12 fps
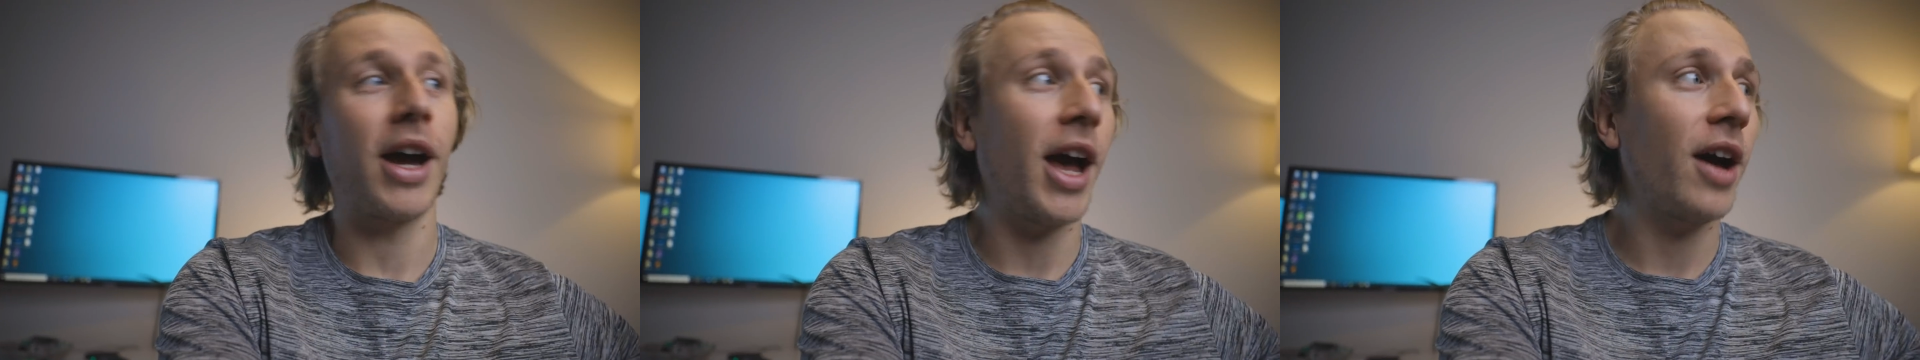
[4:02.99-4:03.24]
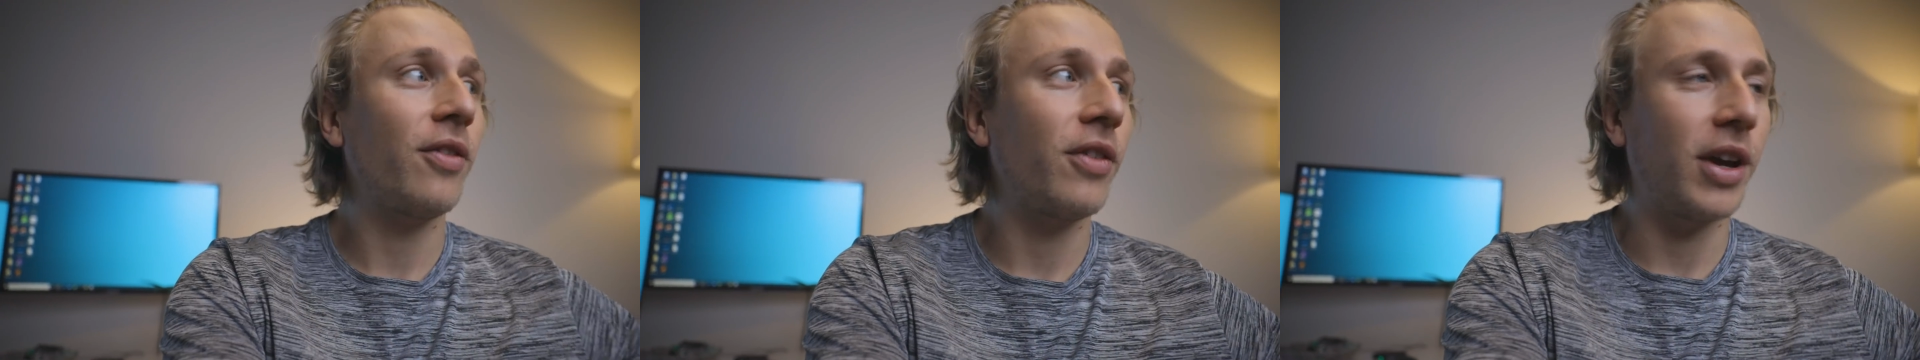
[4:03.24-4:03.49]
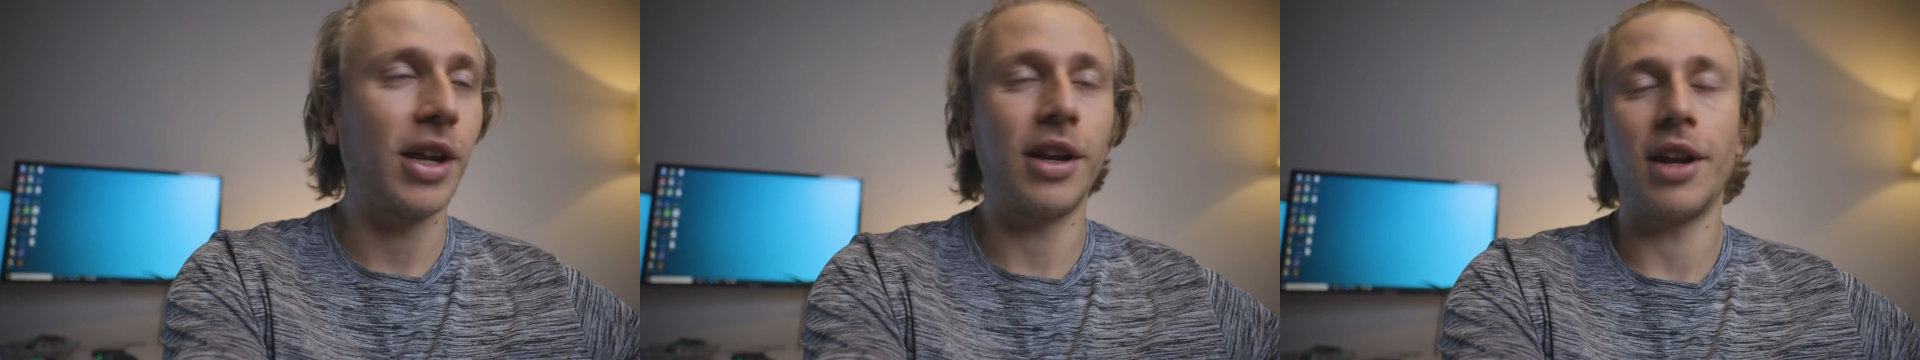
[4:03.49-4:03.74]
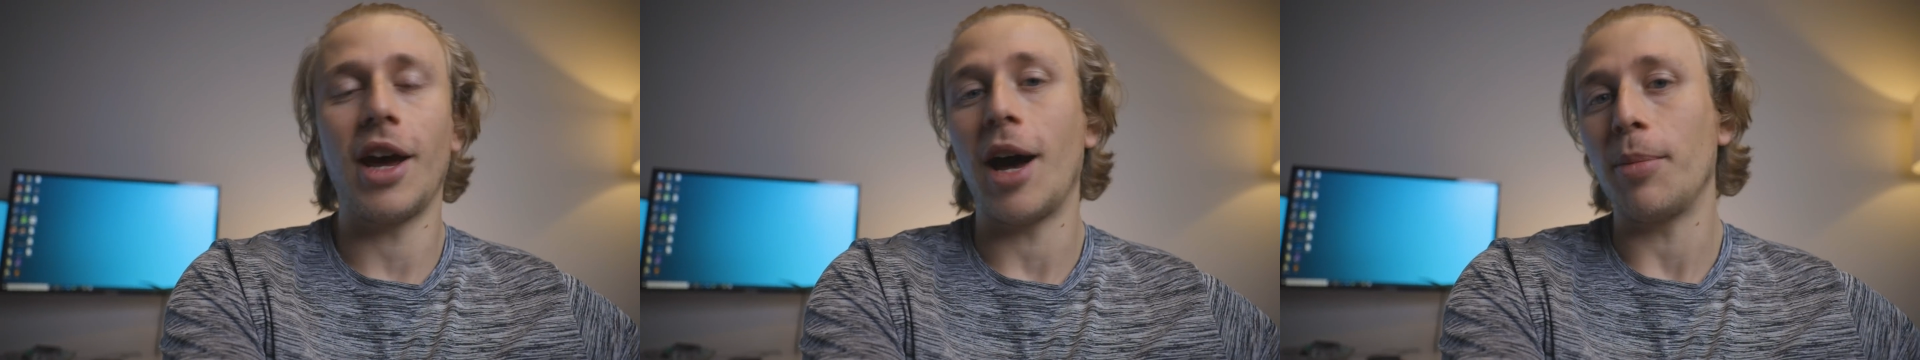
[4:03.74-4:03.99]
I have
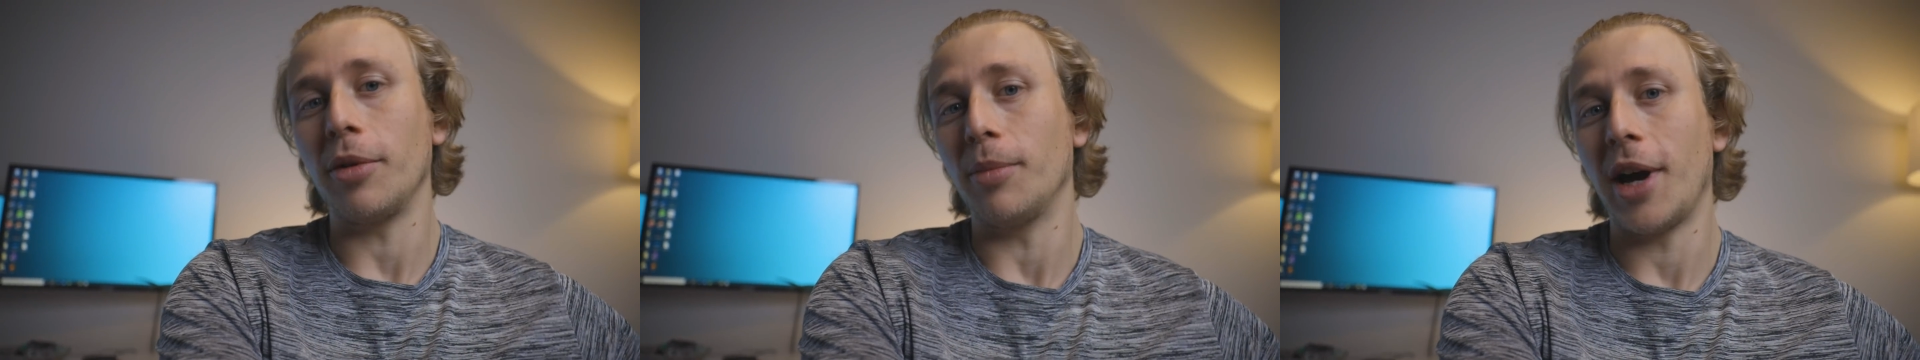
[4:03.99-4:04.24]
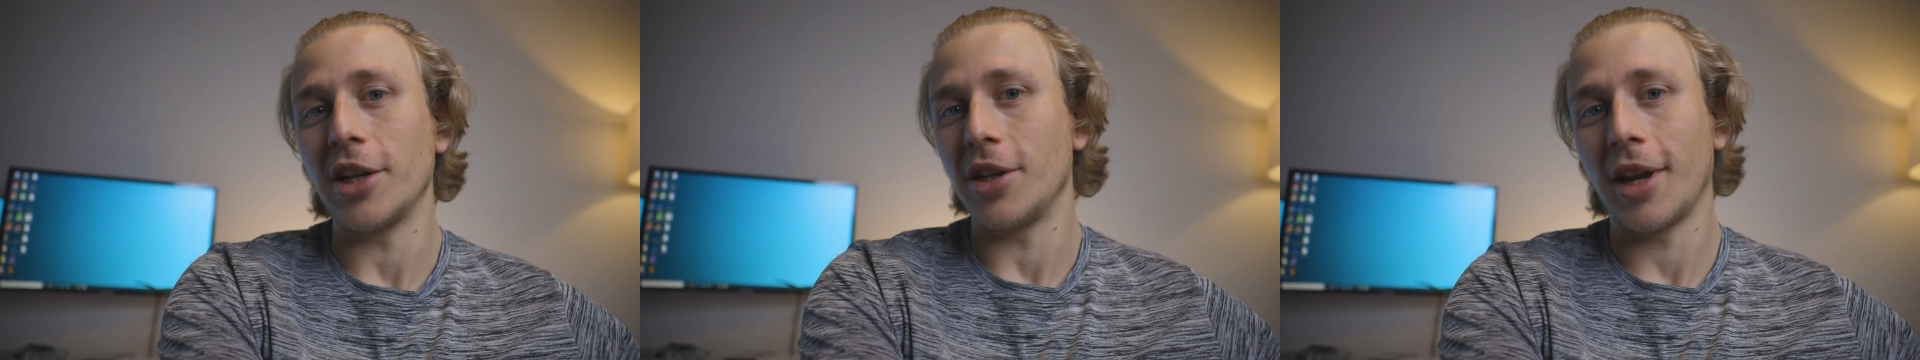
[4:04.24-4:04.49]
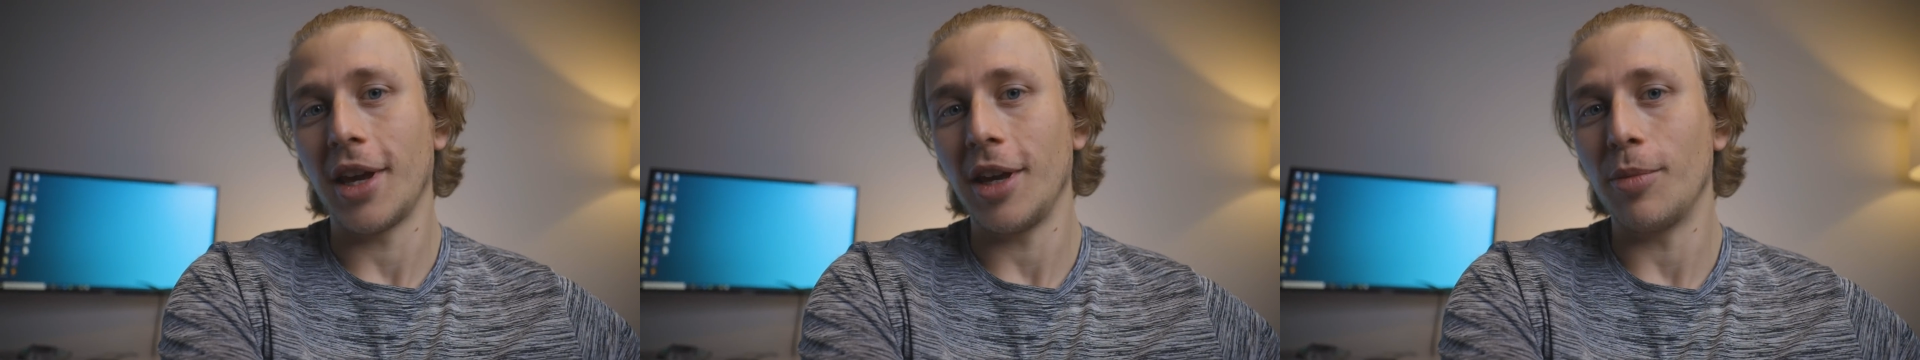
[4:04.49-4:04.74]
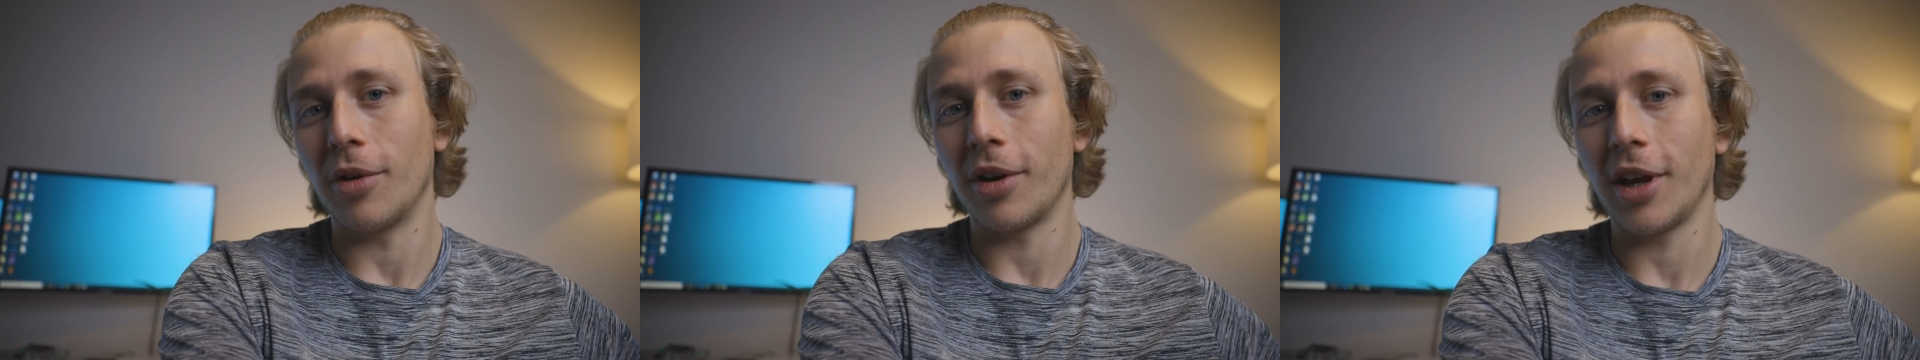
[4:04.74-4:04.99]
an Apple Magic
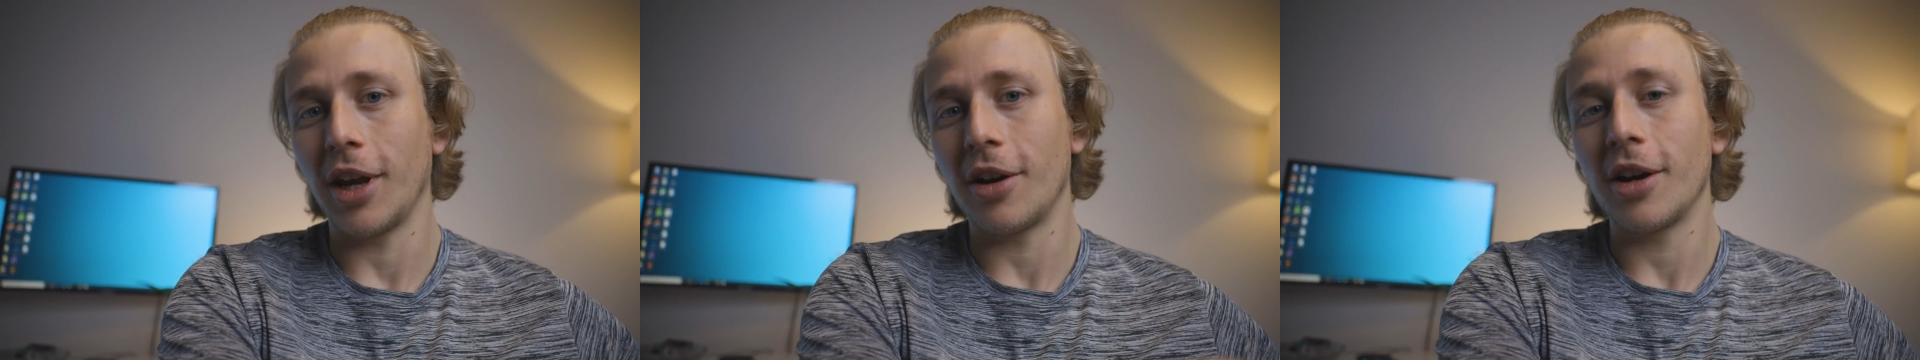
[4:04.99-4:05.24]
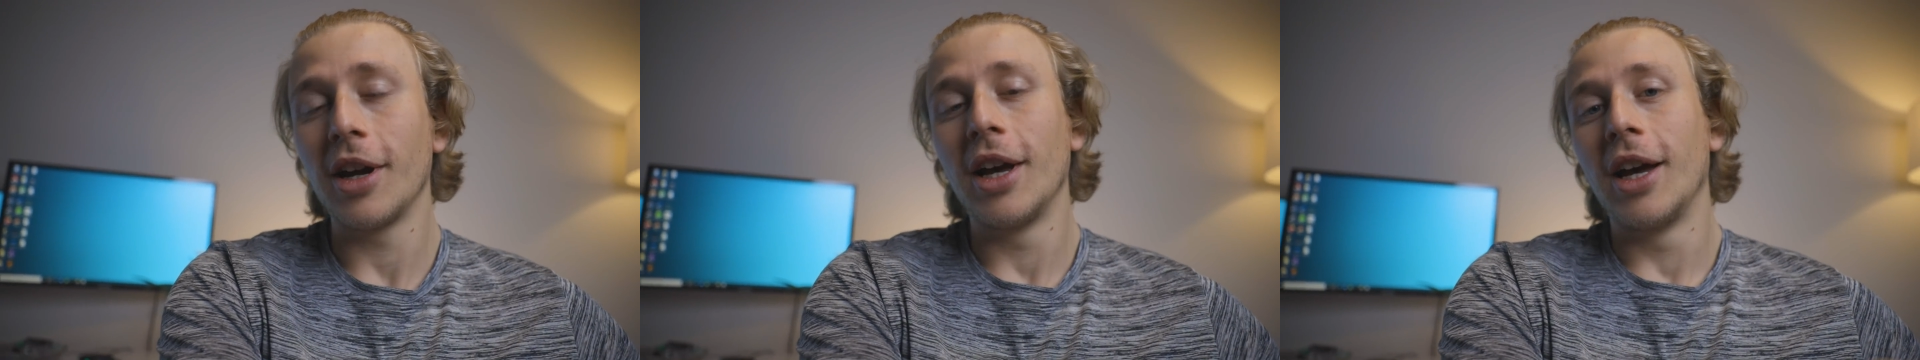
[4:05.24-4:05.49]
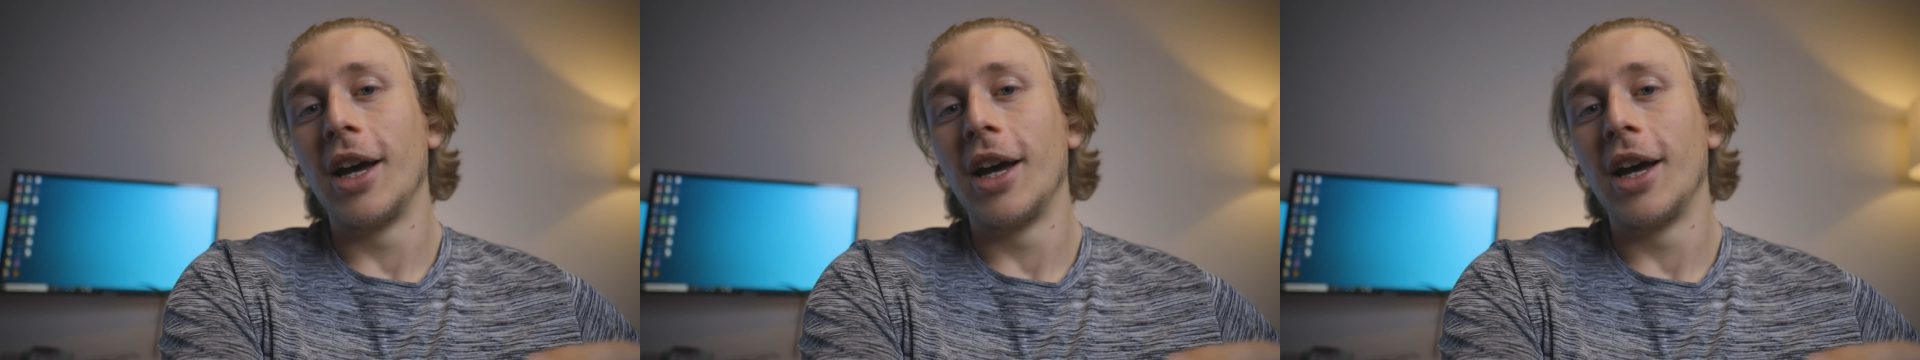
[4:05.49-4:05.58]
Keyboard here,